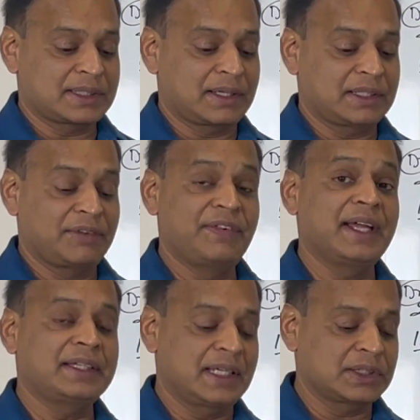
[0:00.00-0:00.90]
the
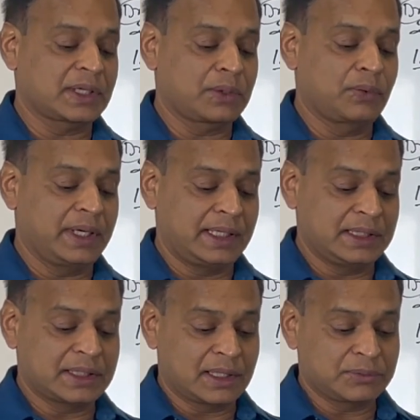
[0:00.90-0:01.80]
way things are going
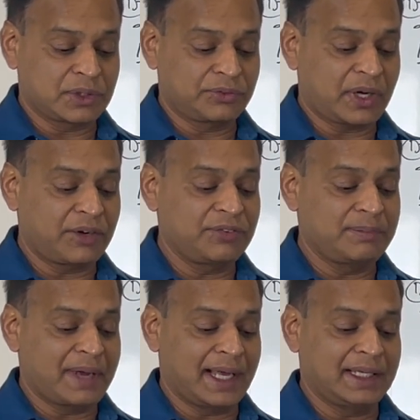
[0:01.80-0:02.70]
in terms of how we
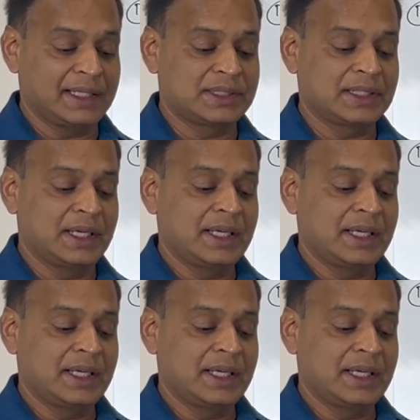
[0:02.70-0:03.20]
manage